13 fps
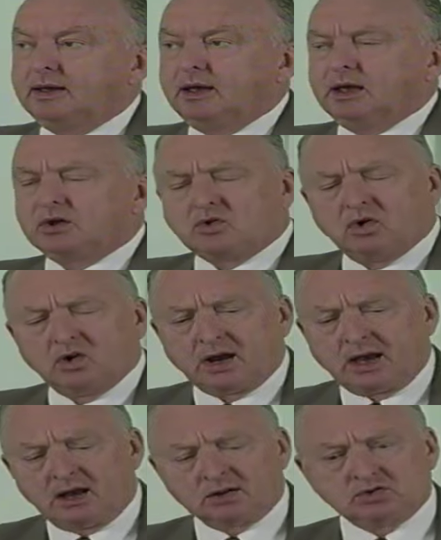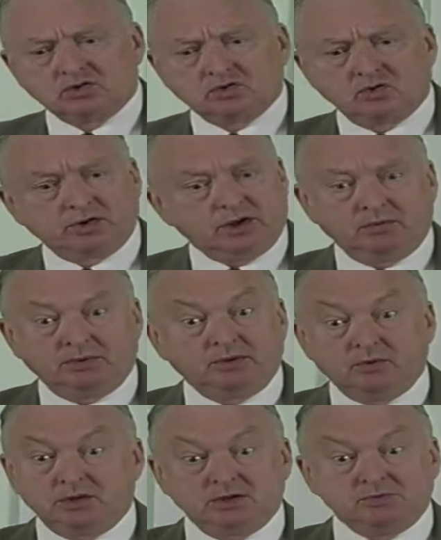And Cora Alice was looking at me
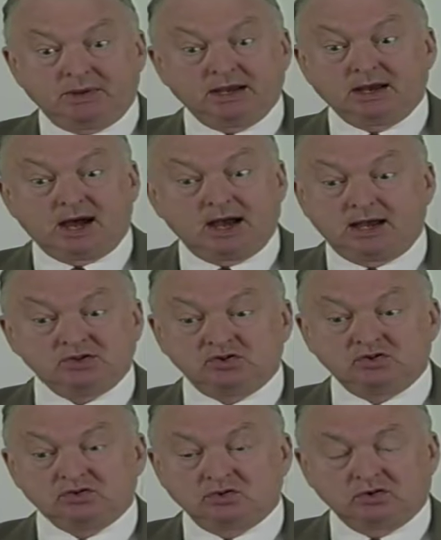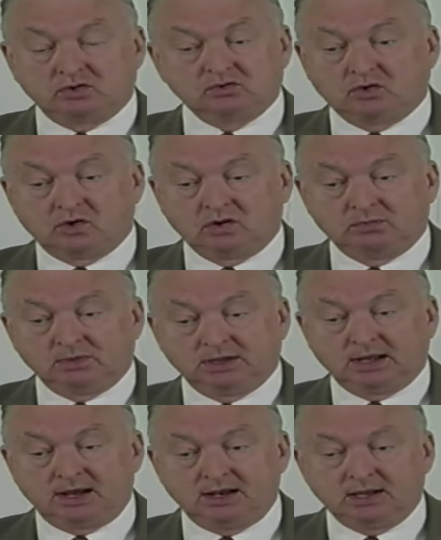with these big eyes. She's an adorable
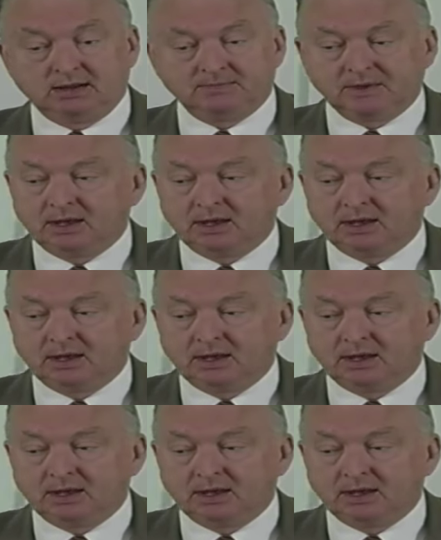lady.